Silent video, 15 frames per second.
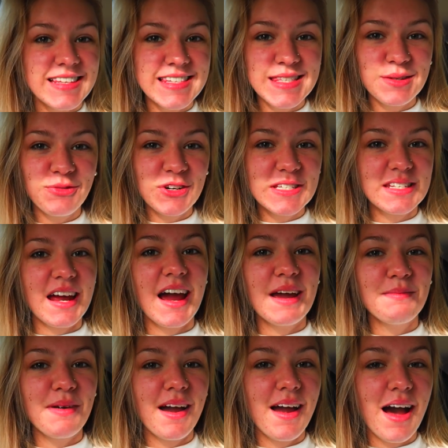This is the first
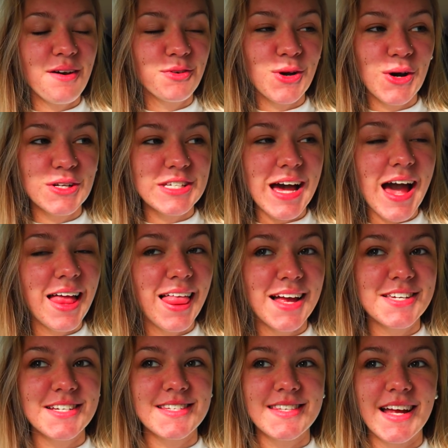time I have got
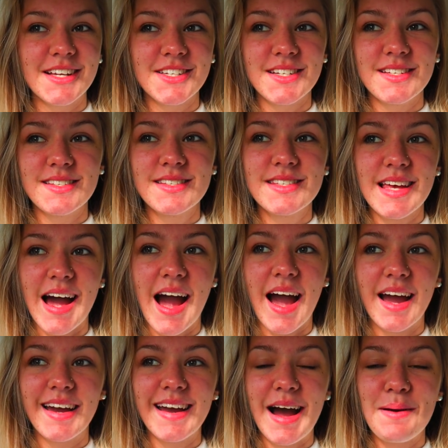eyelash extensions.
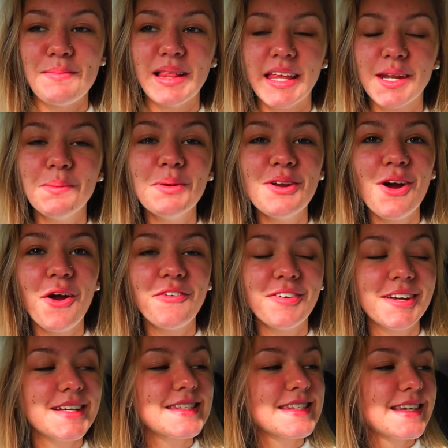I am a little bit
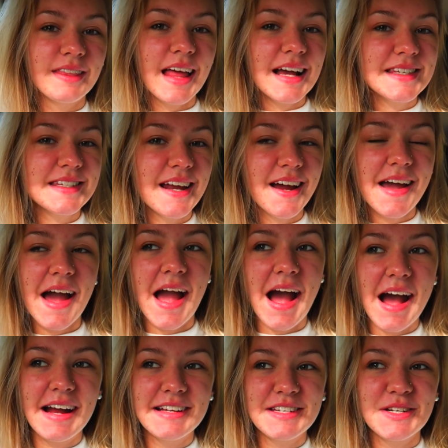nervous. Last night I
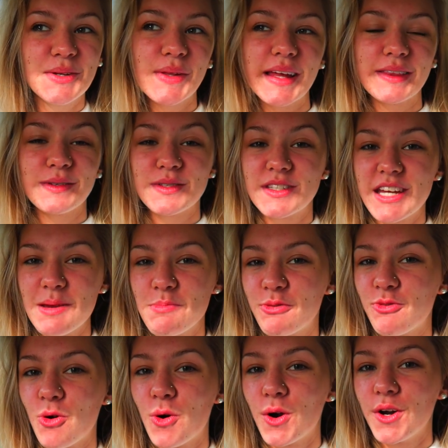had, you know, like those day
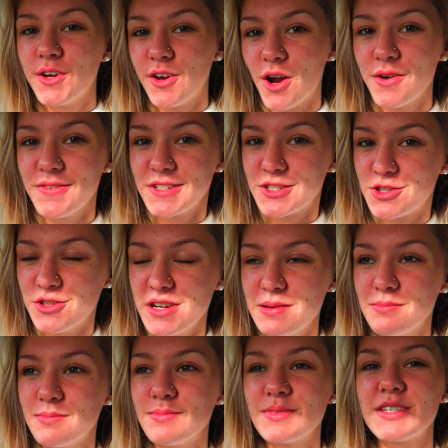before nervous
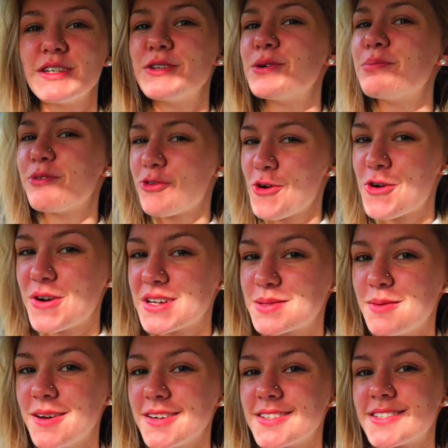dreams, you know, before
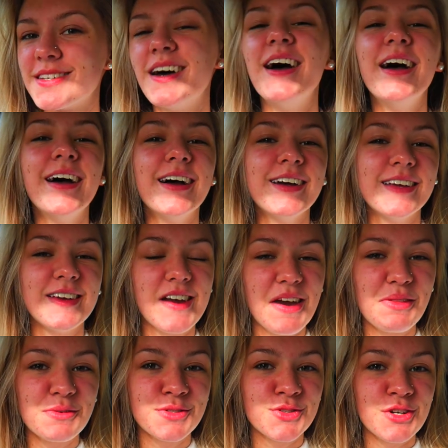Christmas. You
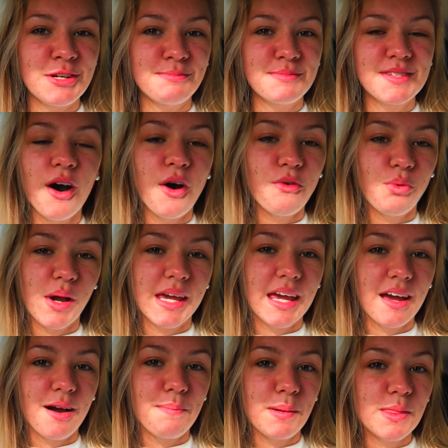get those dreams of
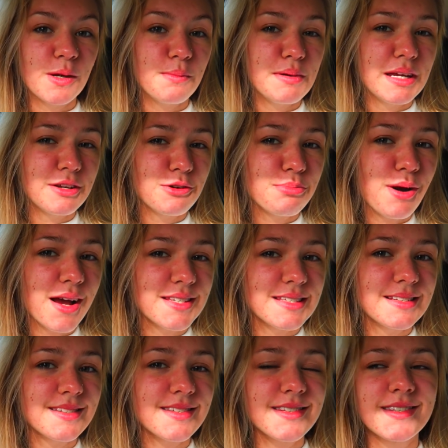waking up and there being no
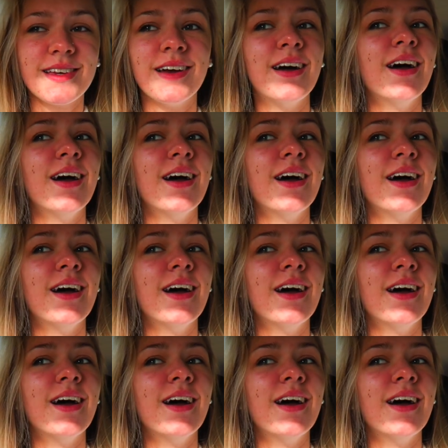presents